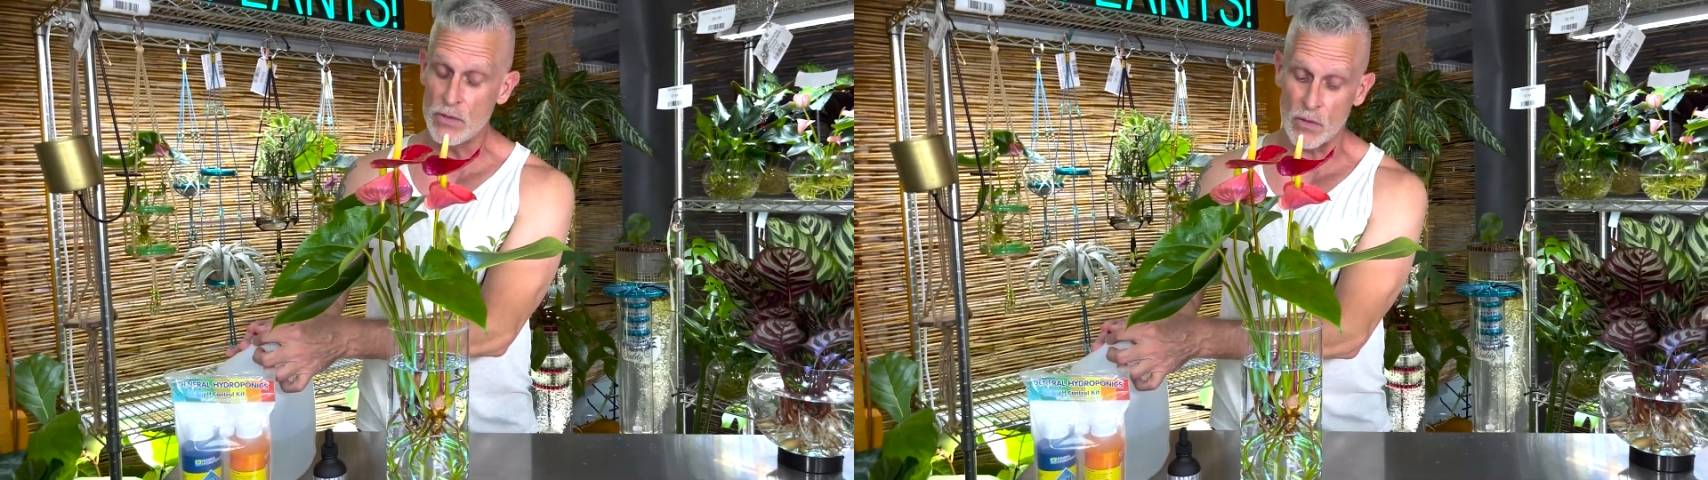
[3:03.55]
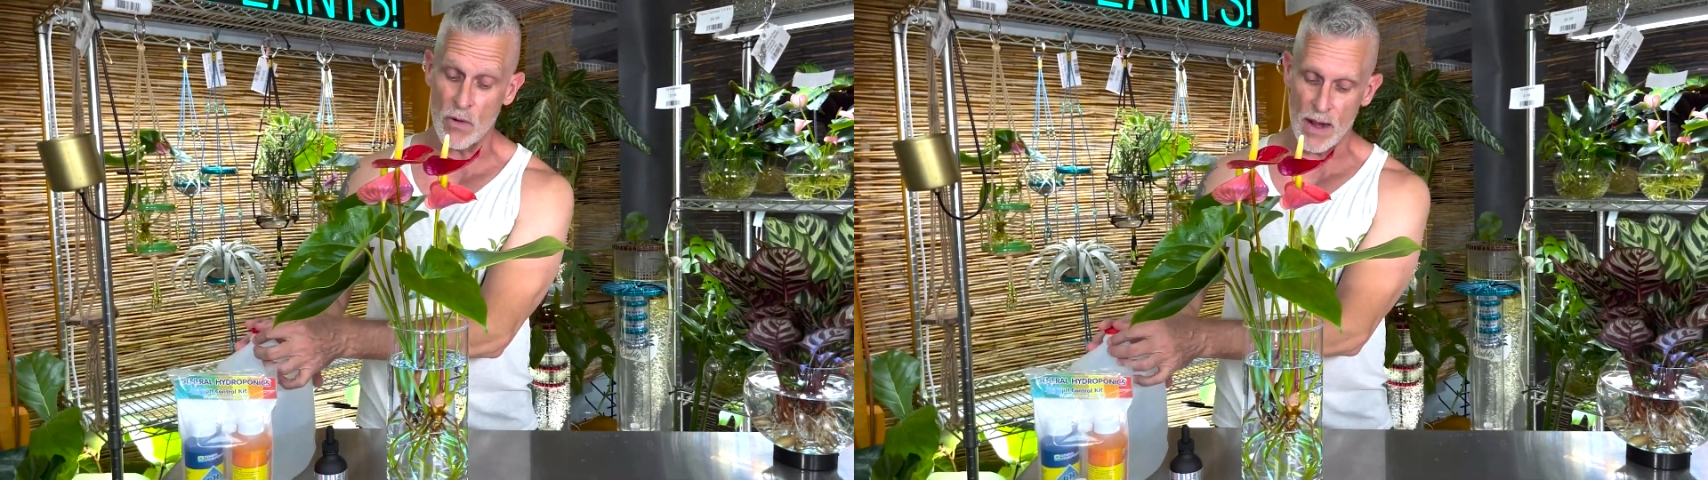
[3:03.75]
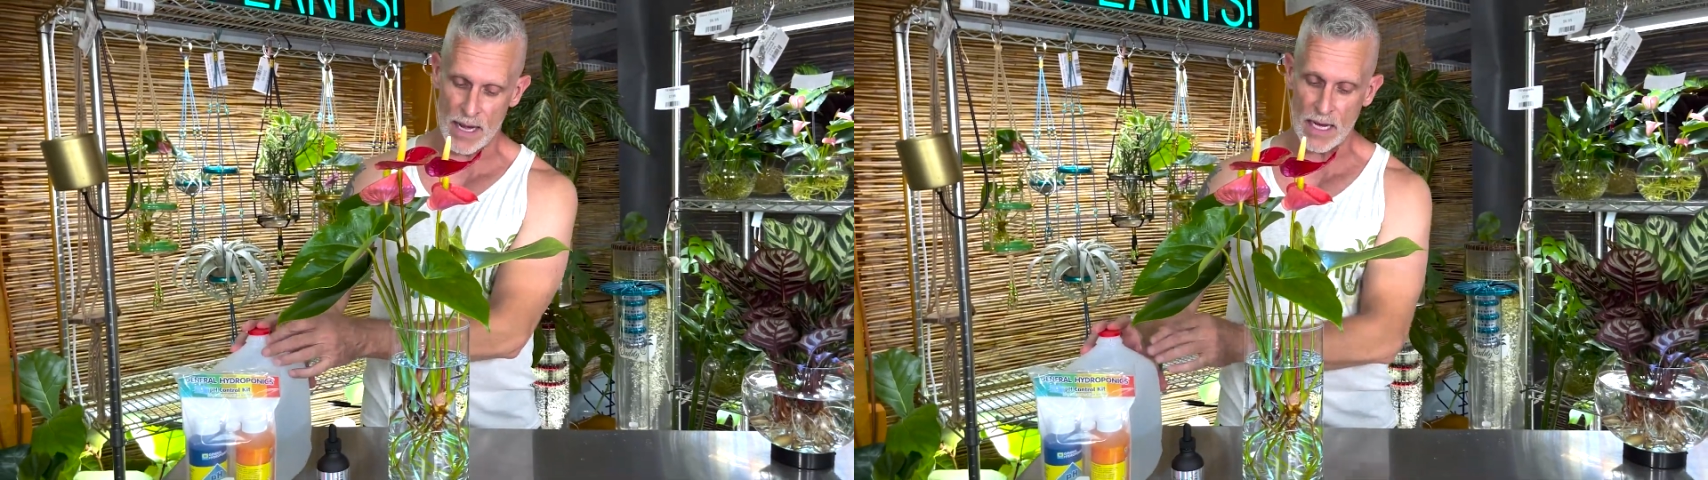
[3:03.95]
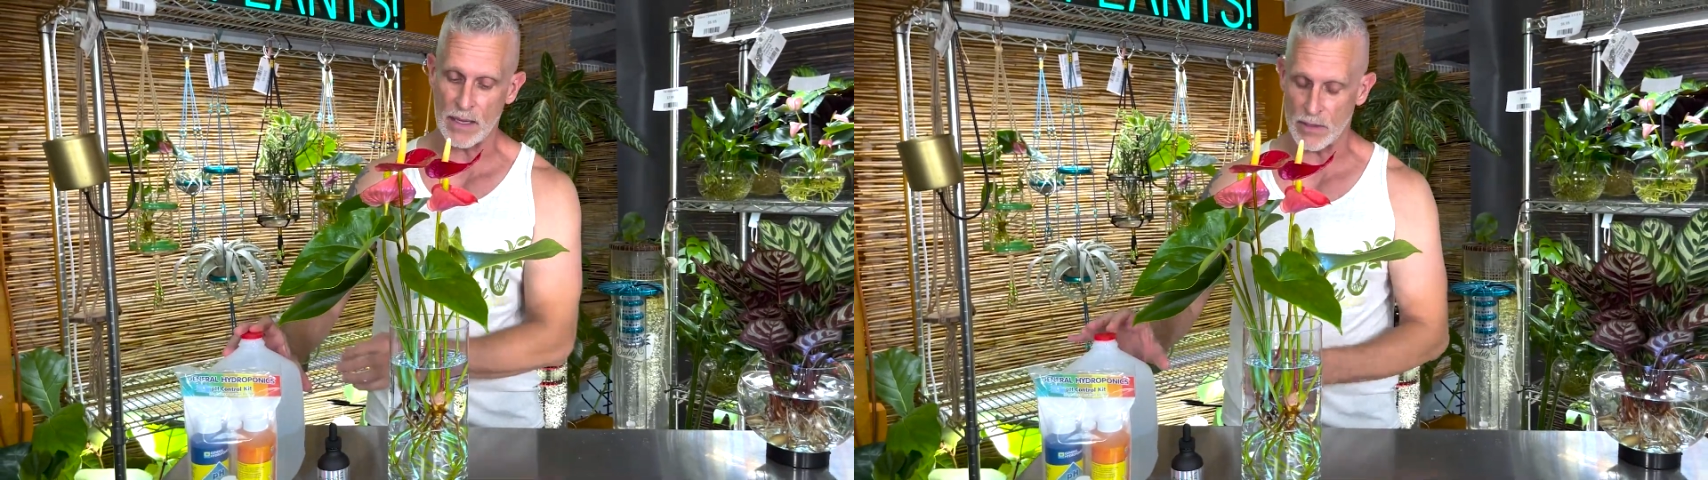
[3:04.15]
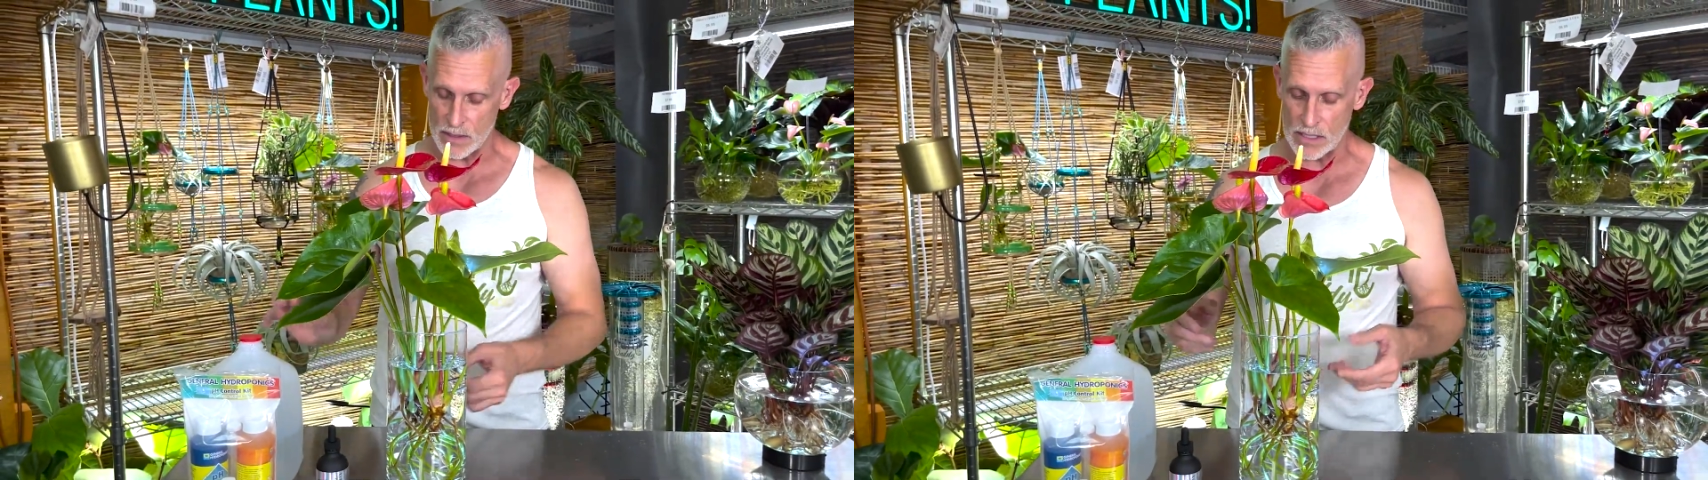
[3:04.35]
drink
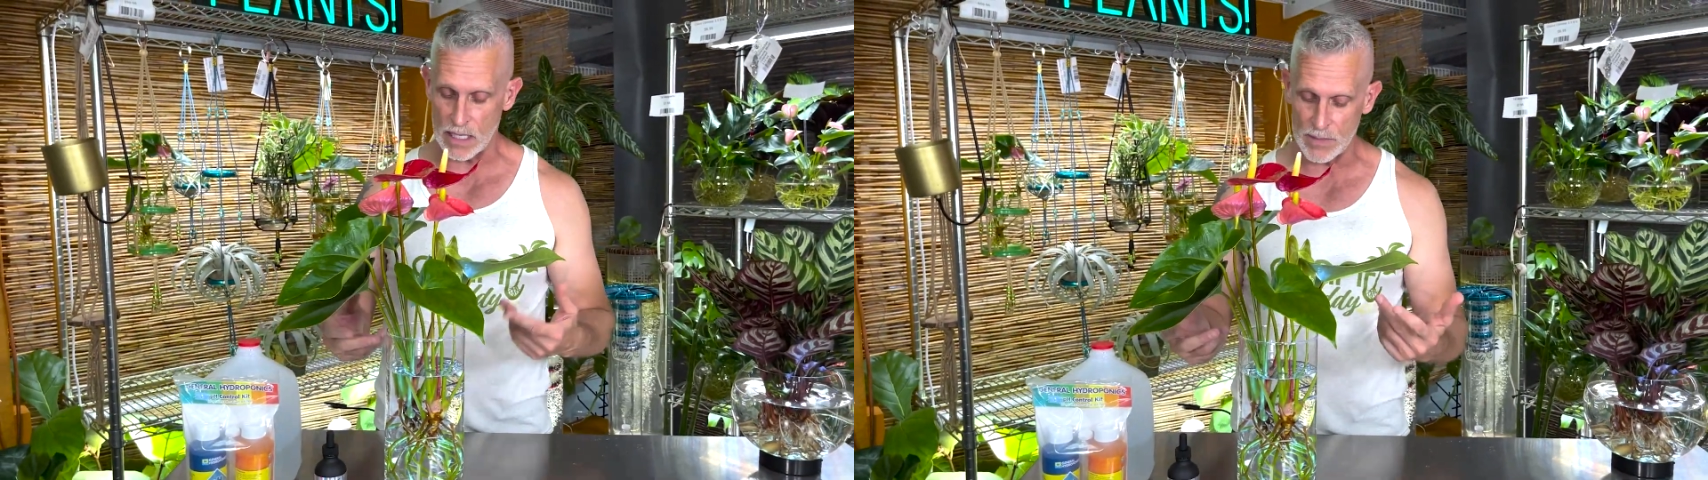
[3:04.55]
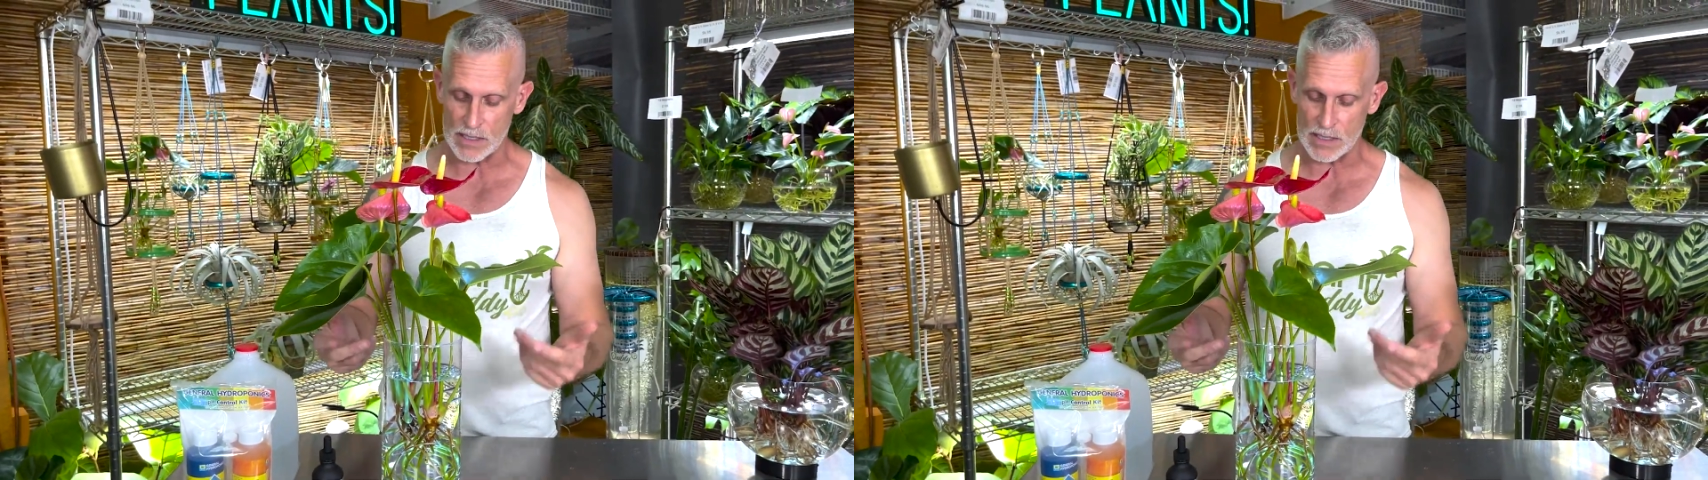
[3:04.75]
and there is gonna be